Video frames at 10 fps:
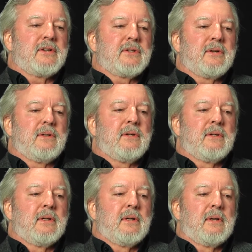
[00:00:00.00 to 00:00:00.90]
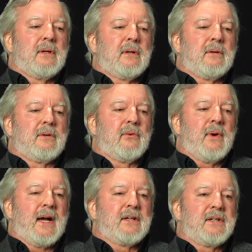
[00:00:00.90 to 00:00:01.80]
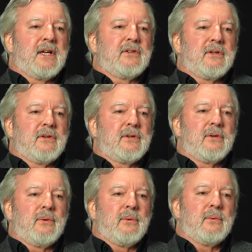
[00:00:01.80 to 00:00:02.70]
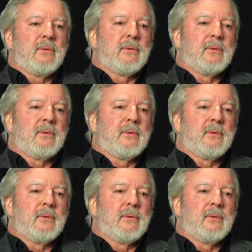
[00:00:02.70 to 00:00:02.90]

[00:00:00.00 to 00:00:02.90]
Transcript: should direct attention to